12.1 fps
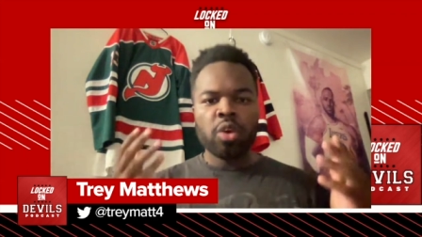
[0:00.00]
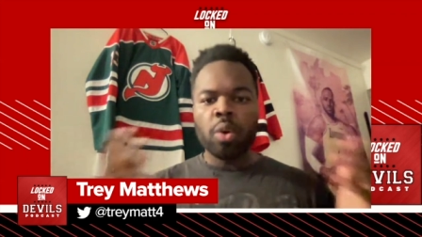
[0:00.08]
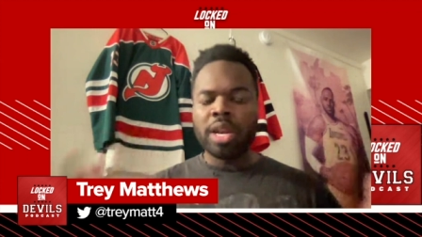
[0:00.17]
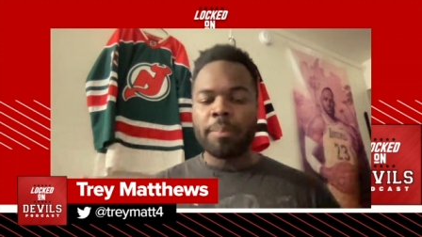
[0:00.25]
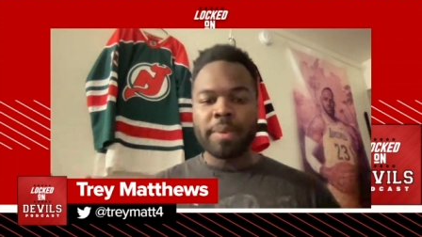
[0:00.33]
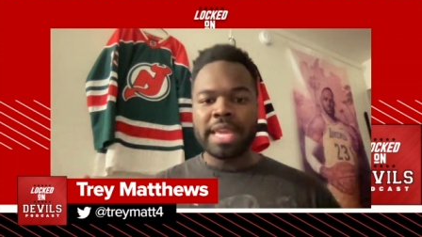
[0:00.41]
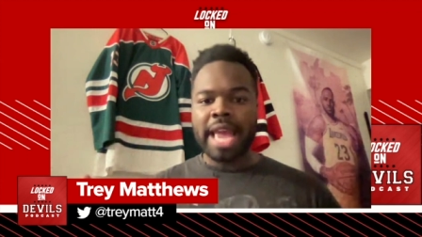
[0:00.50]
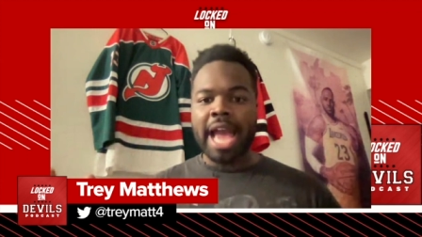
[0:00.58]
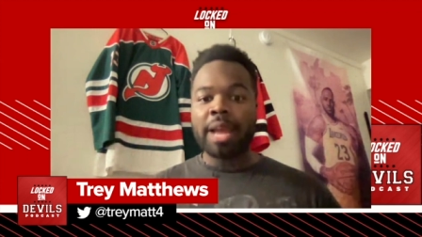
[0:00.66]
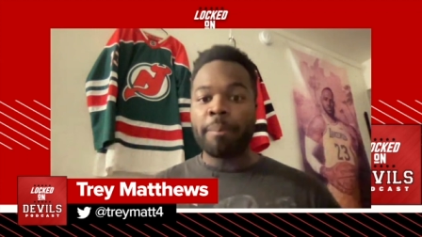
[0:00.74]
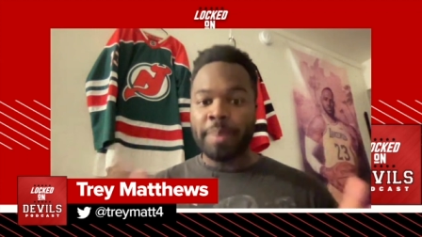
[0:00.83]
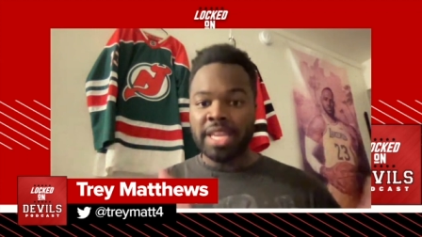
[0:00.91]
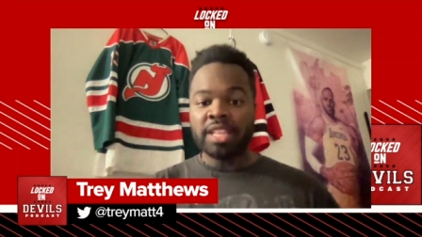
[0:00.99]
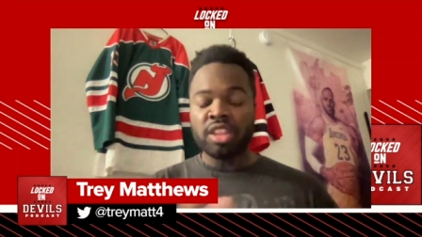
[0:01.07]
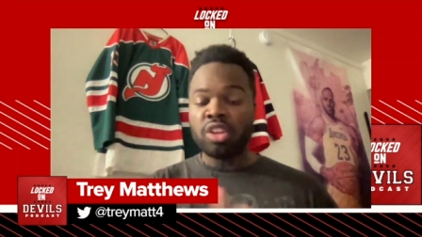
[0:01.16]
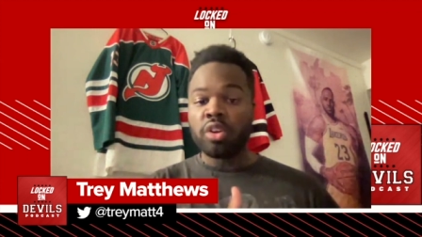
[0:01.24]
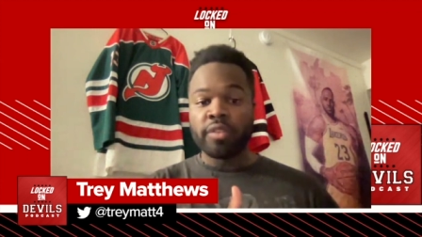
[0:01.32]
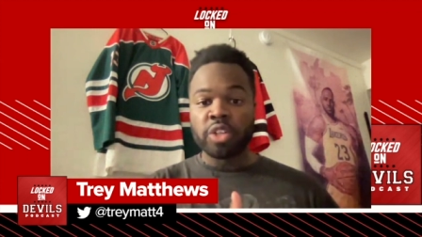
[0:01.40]
Quinnipiac beat the
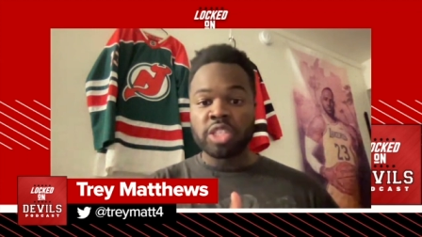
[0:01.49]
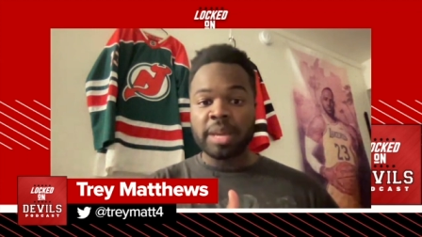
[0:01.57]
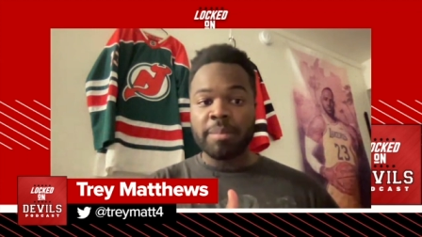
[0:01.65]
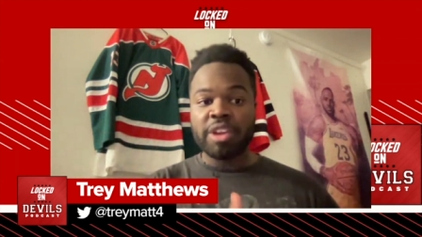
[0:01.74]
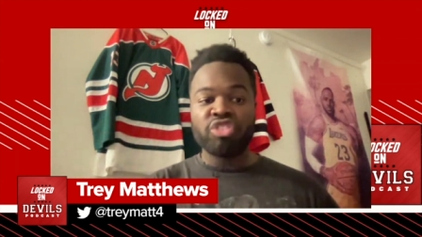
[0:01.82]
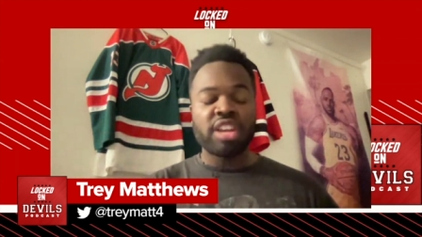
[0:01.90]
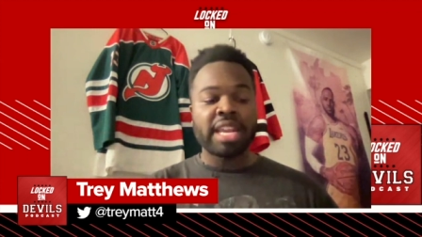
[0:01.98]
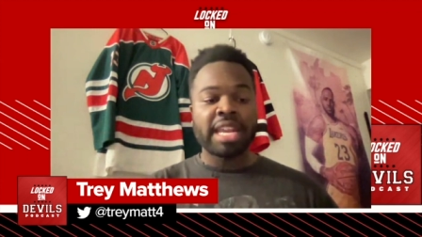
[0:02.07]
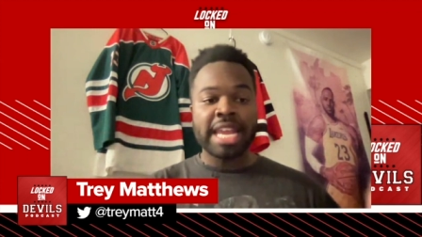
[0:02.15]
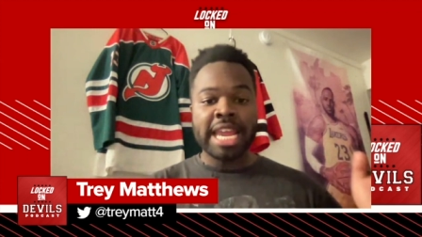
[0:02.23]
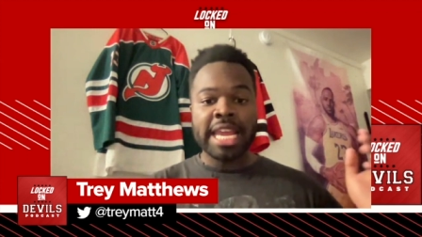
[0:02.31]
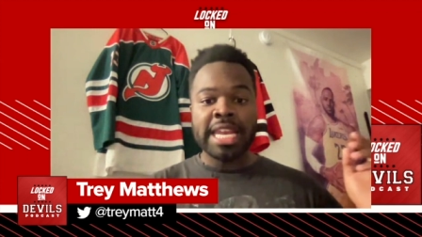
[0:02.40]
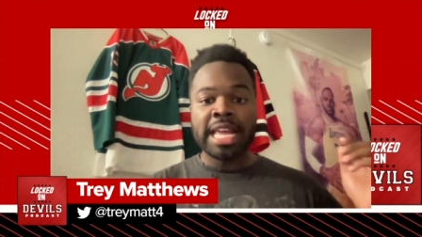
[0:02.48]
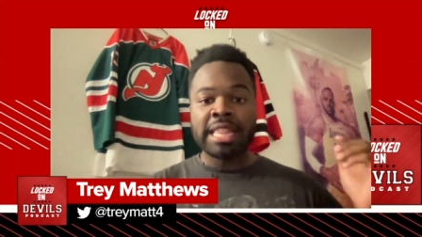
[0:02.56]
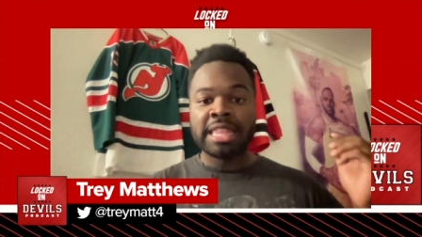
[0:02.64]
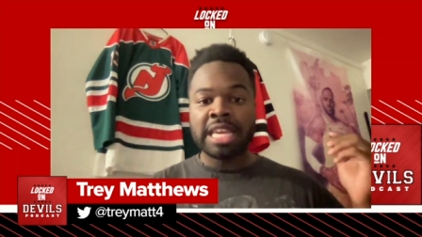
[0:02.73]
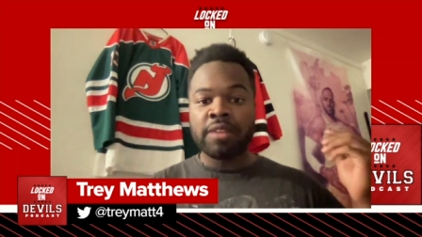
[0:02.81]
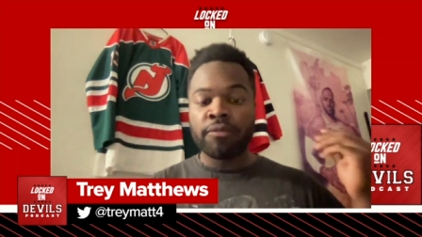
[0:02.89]
University of Michigan
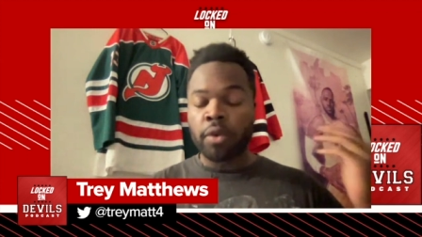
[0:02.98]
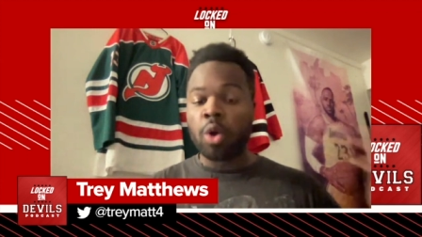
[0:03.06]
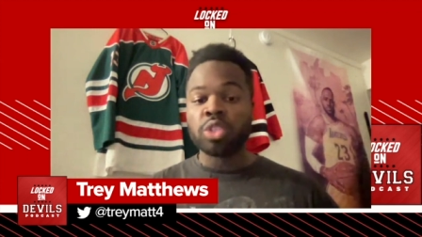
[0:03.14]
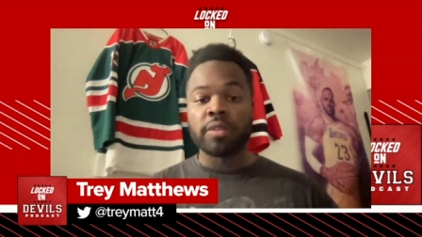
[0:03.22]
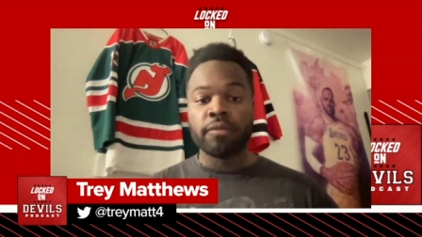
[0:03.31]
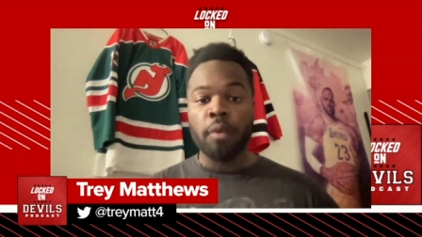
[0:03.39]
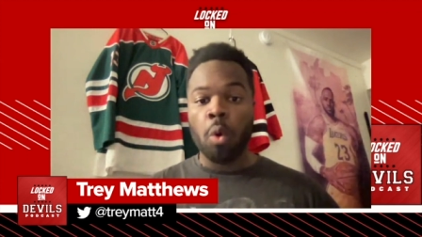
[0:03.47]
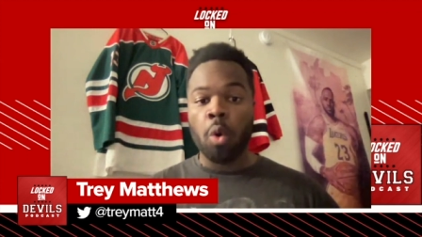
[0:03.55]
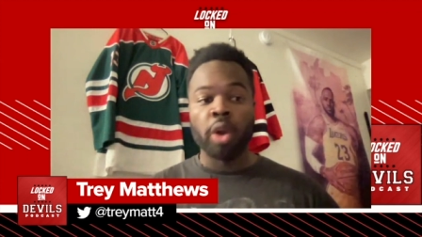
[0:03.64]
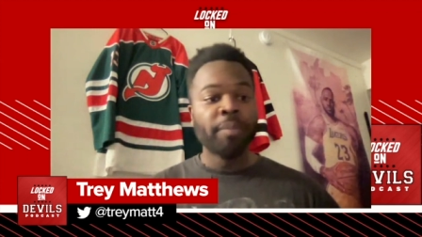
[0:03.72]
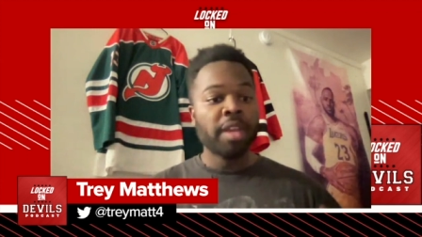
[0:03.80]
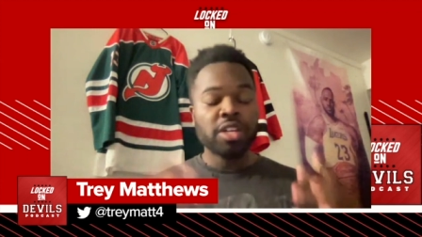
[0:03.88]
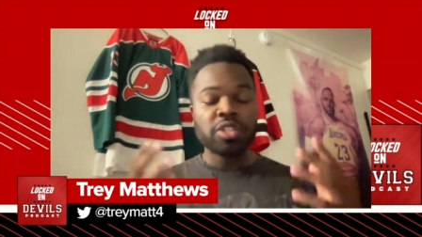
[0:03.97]
in the Frozen Four.